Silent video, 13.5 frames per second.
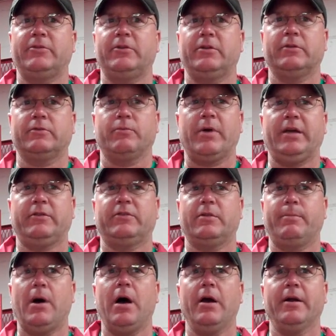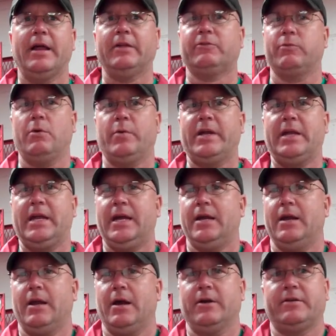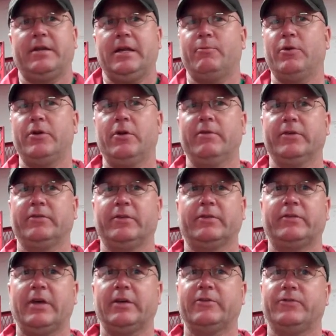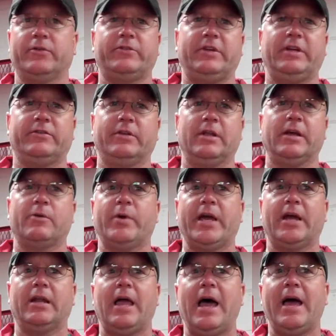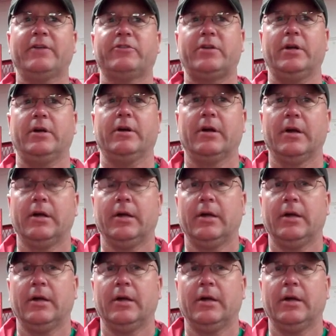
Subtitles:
She just raised the bar, and that's what we need on our team. When you have a successful season like we had last year,